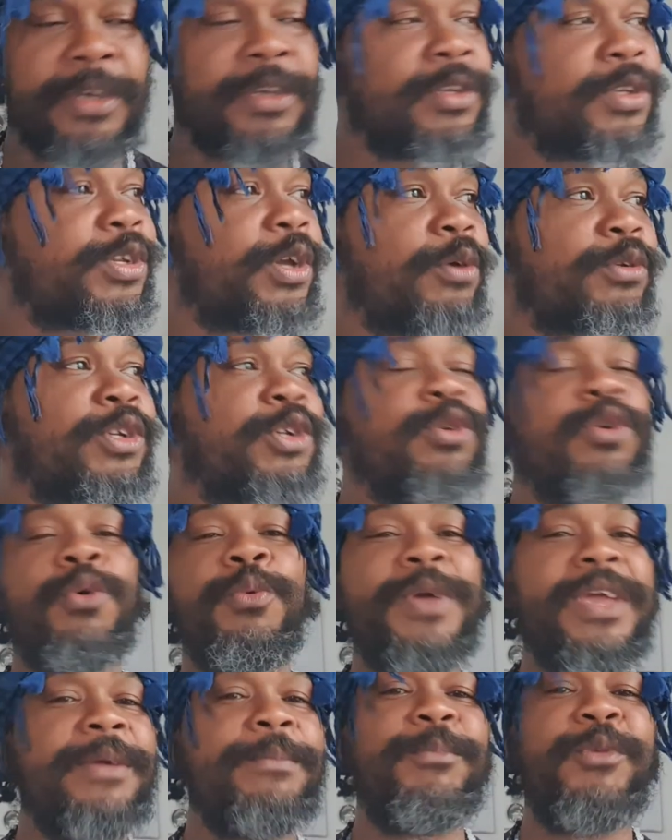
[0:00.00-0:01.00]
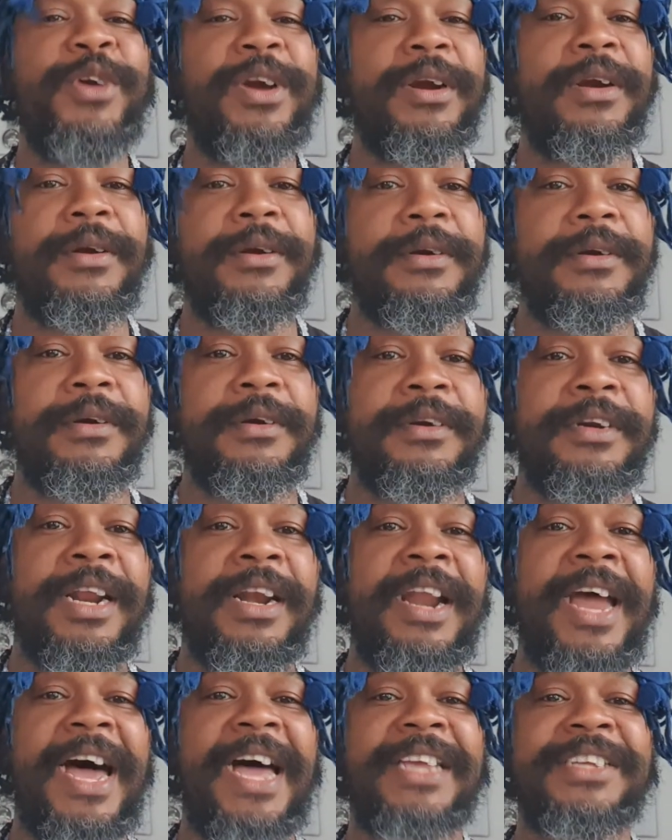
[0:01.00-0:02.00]
So through we break the
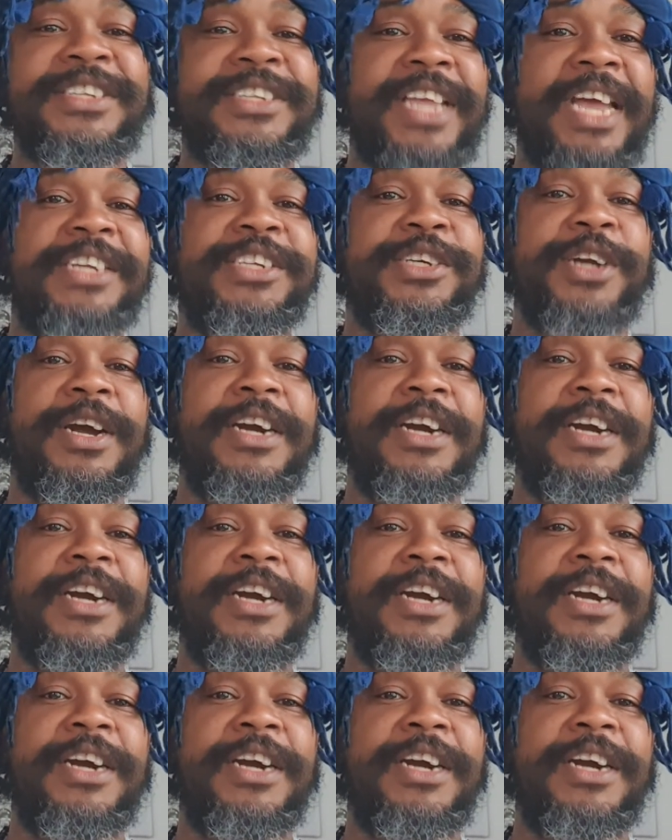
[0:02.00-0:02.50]
last statute